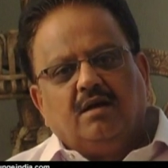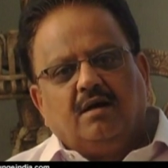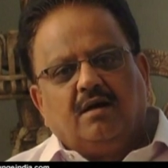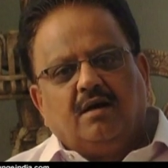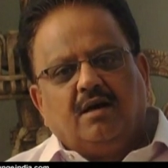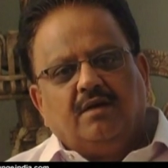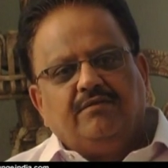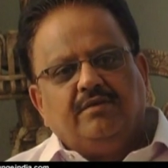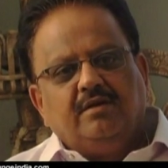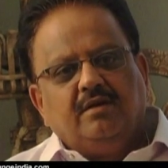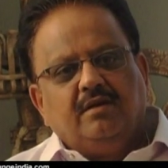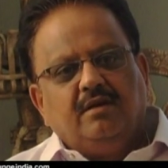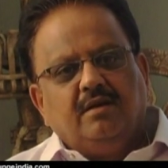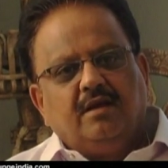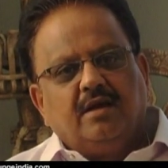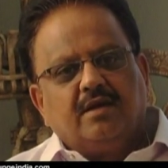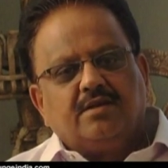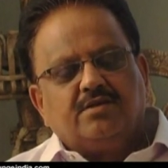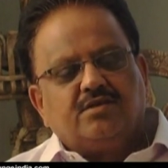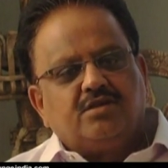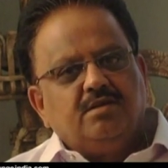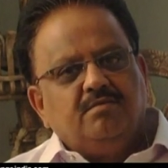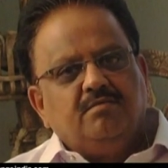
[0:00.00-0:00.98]
I feel
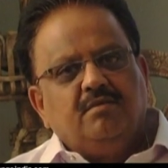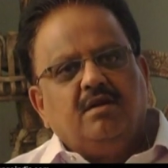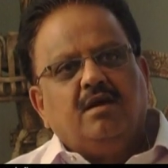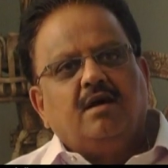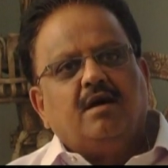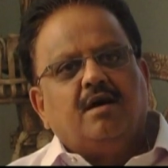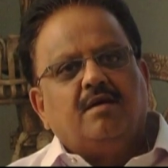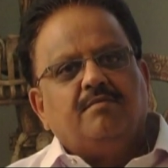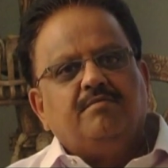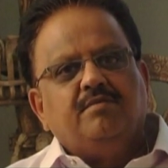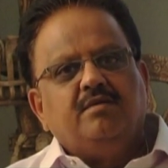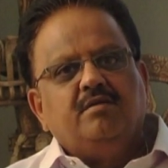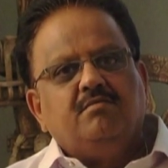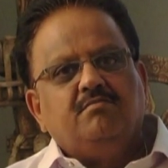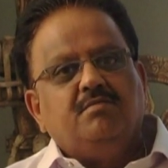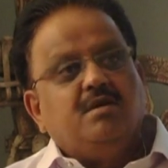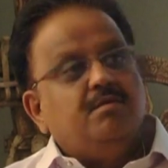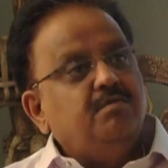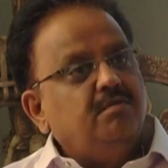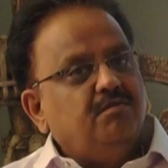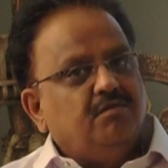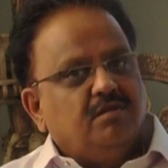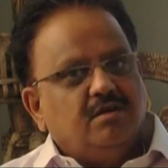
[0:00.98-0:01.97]
extremely happy.
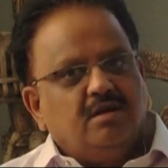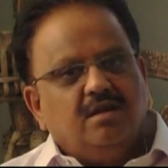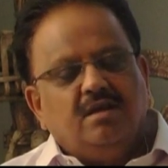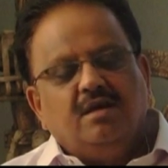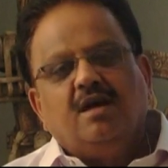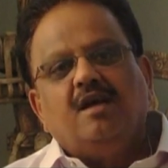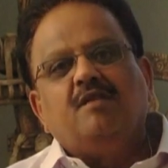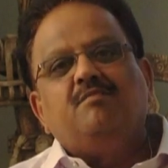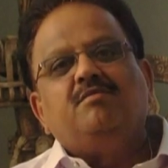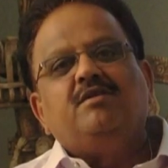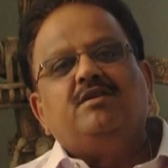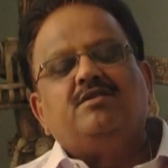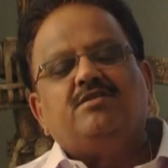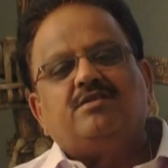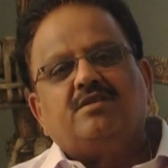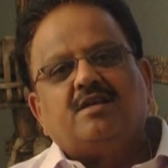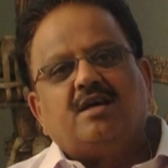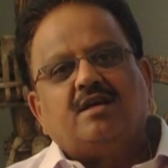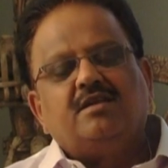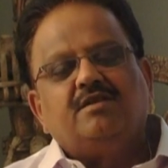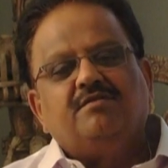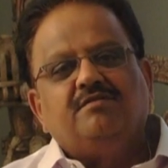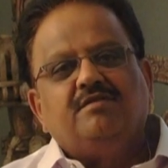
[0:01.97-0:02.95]
Maybe one day I'll be
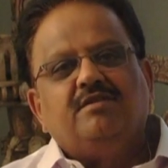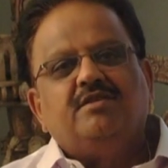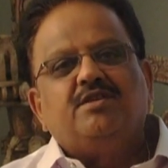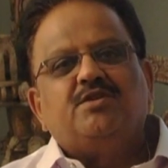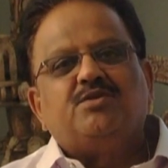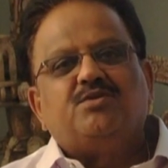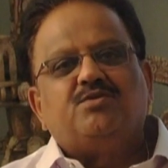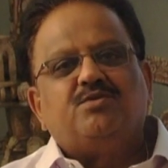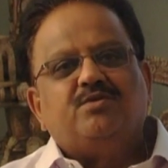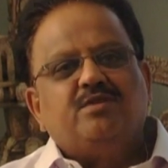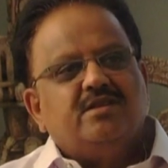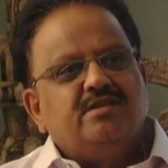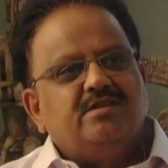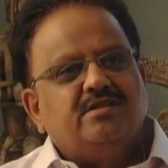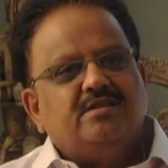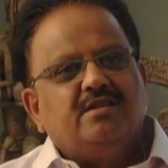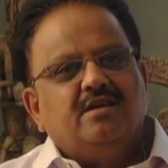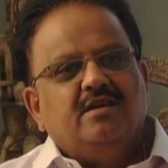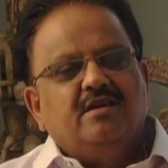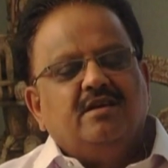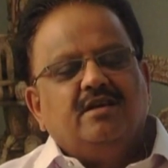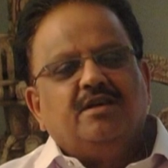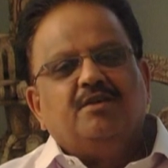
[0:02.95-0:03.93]
interacting with the students
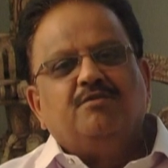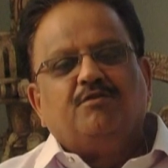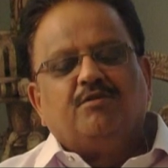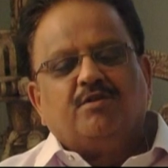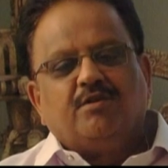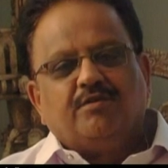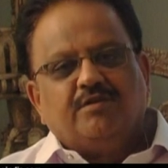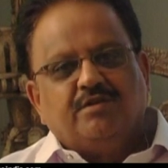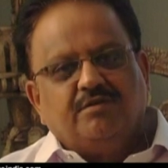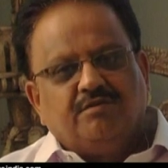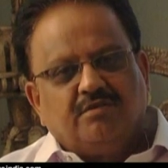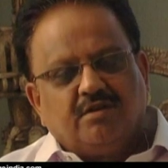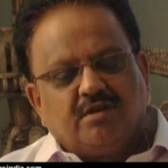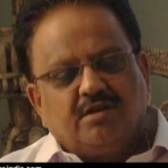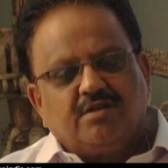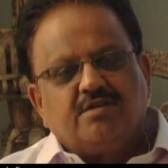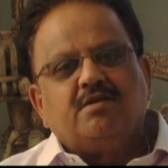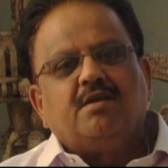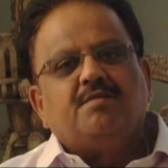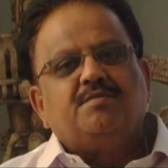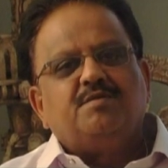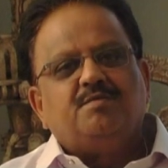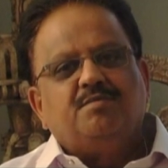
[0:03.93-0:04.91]
in one of the
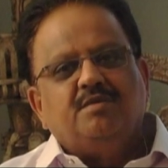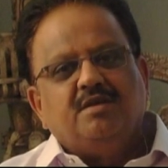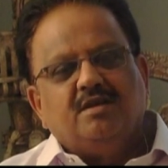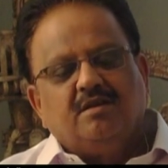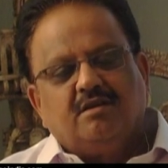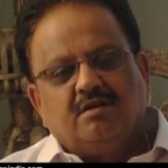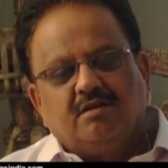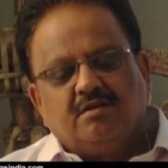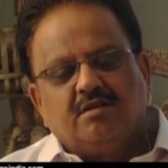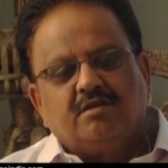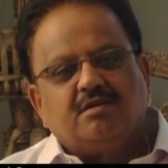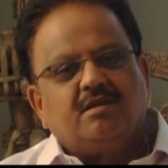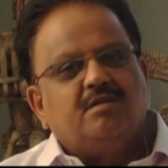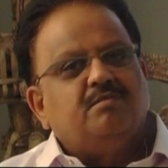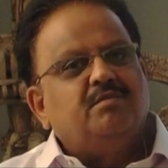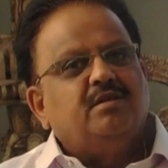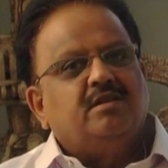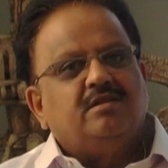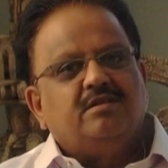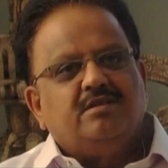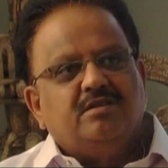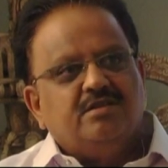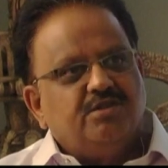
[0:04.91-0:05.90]
workshops being conducted by
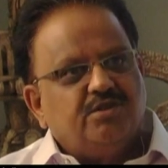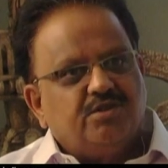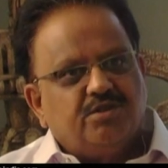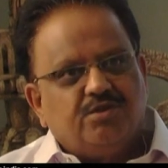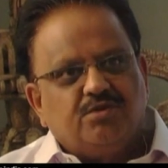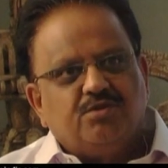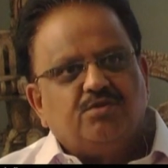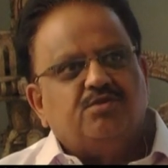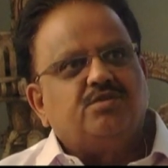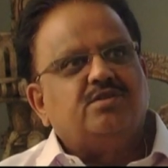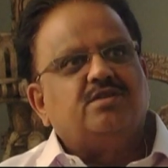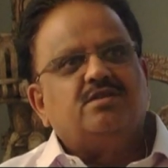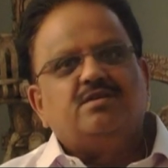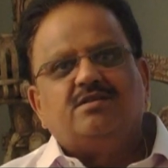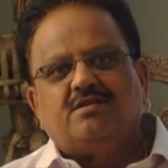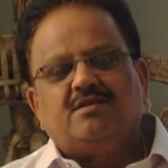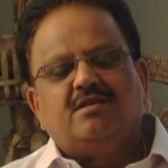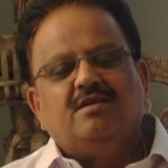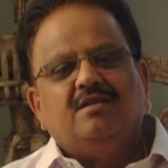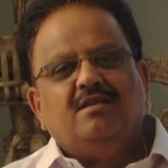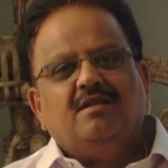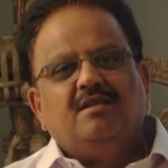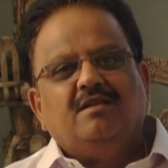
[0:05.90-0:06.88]
the institutions.
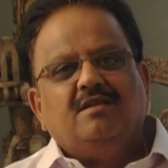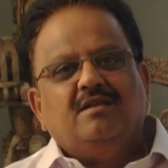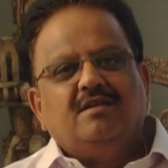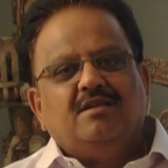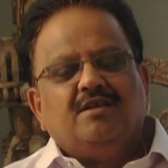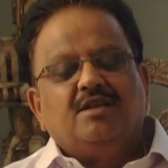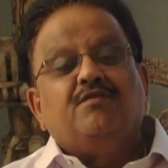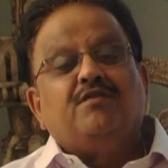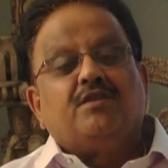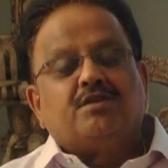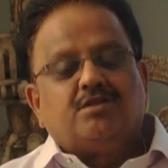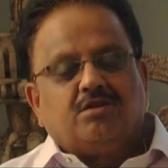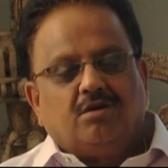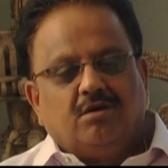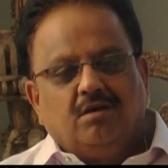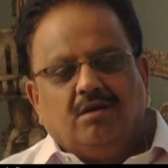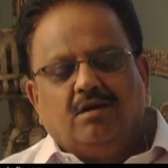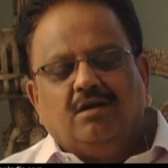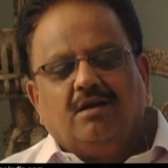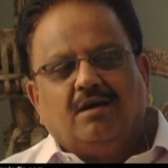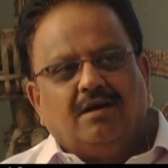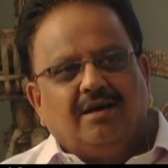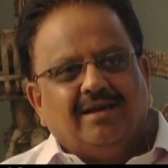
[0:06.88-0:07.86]
If at
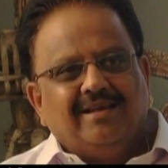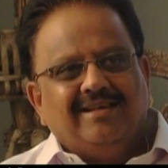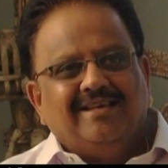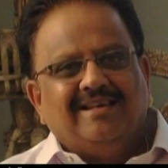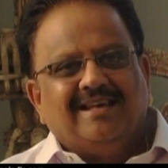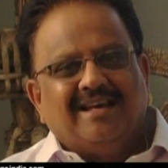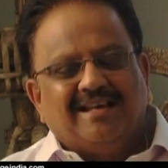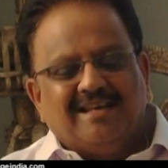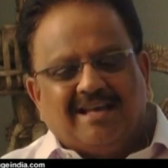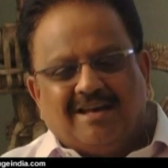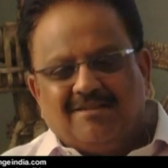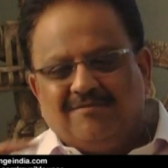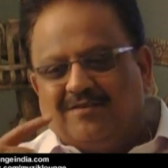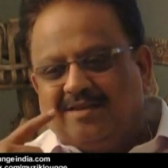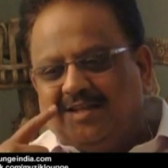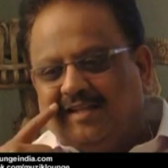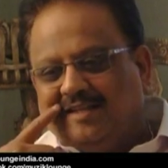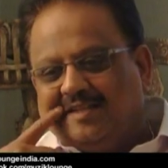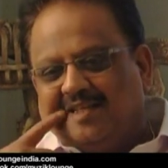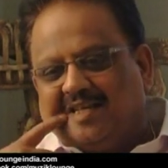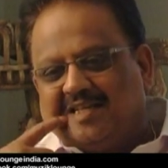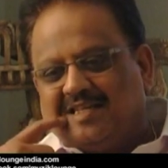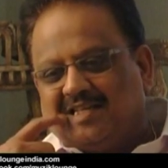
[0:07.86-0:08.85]
all I
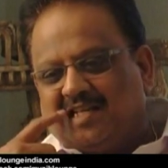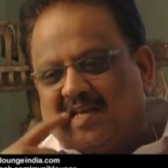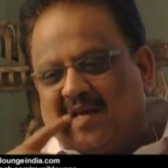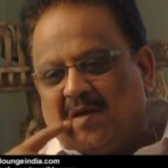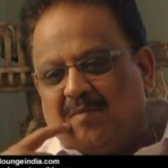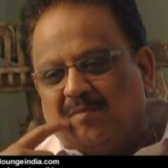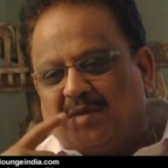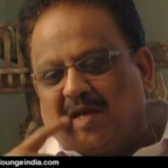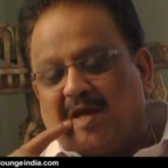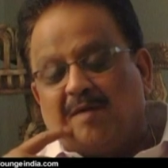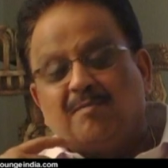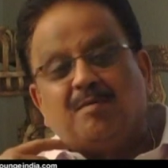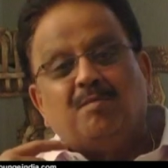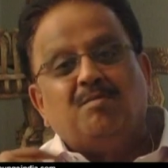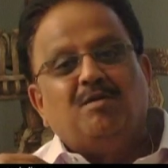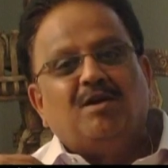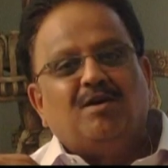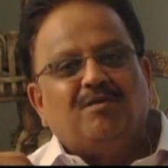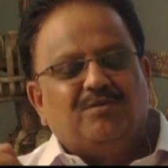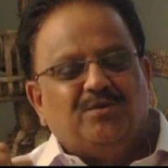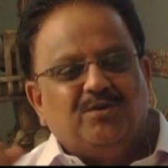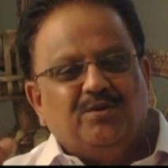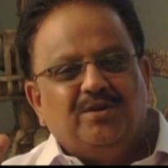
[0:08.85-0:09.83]
feel that I'm capable
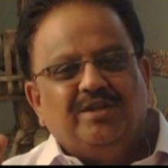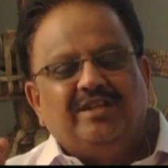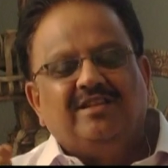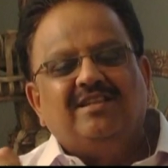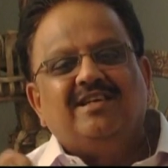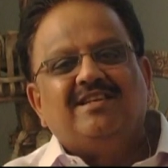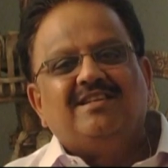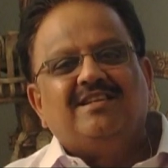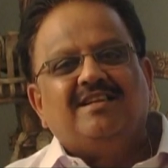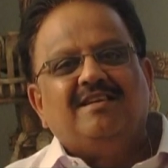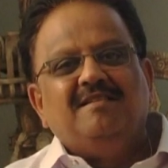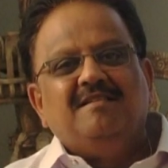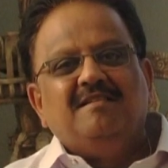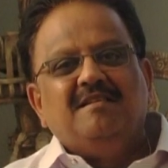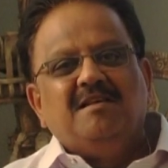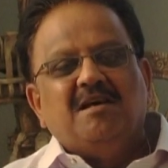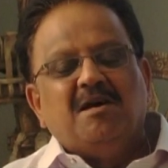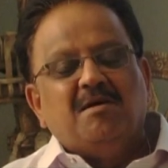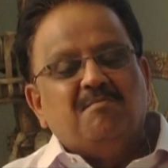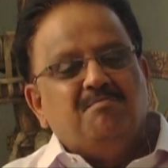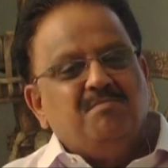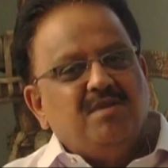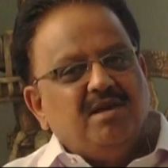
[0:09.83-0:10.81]
of doing that.
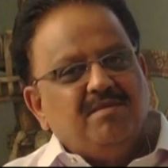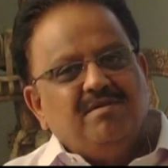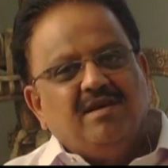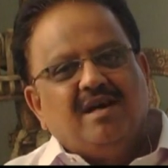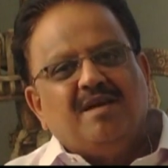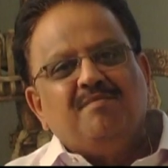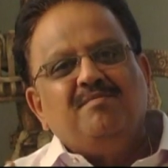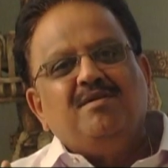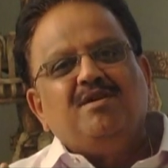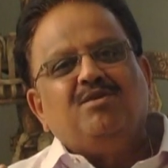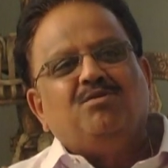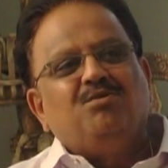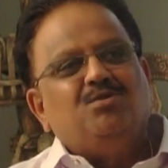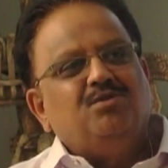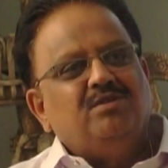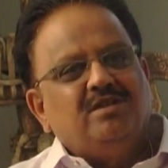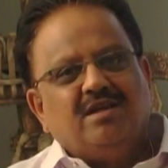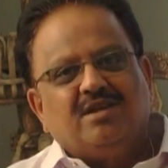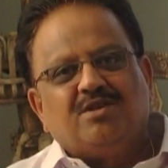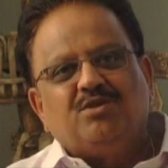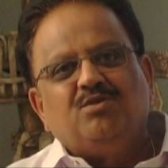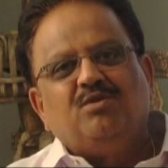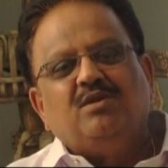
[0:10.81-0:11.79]
And maybe I may go
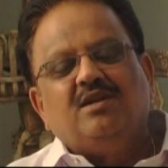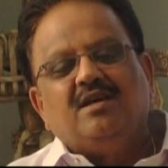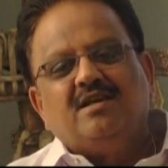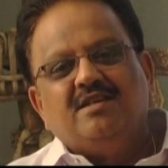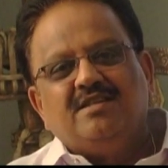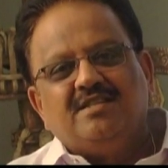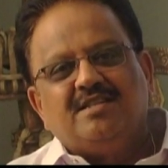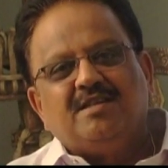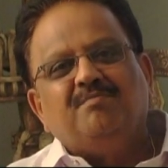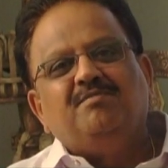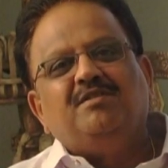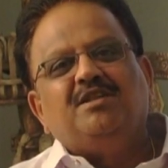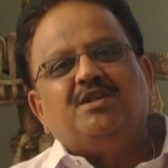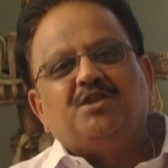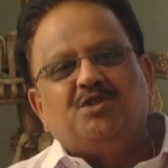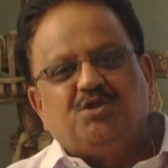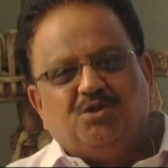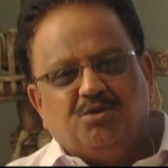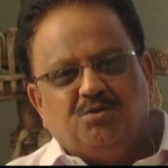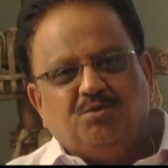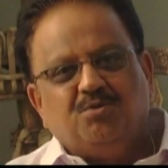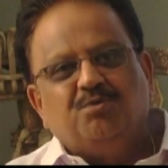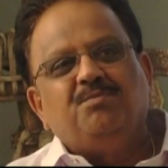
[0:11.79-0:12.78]
there to learn something
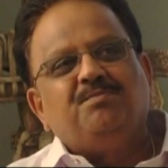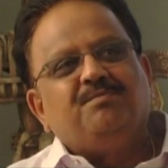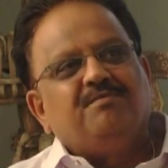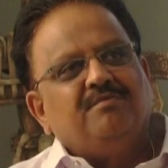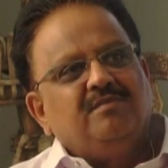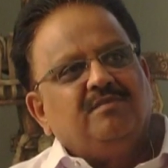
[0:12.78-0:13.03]
too.